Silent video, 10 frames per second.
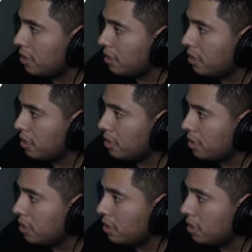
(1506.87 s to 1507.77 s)

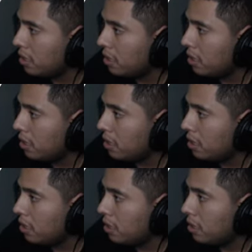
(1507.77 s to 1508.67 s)

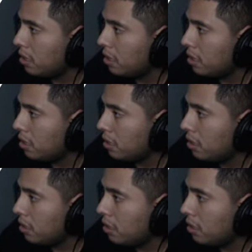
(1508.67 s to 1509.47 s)
(no one is talking)